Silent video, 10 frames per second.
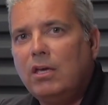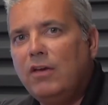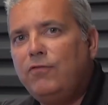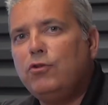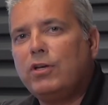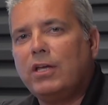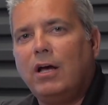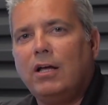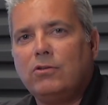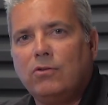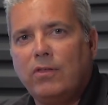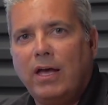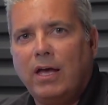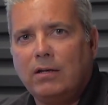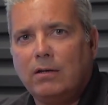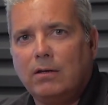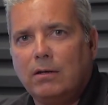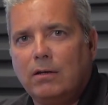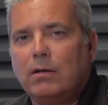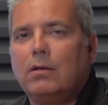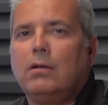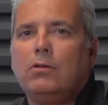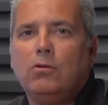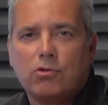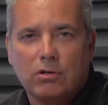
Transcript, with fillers: If you cannot do that, you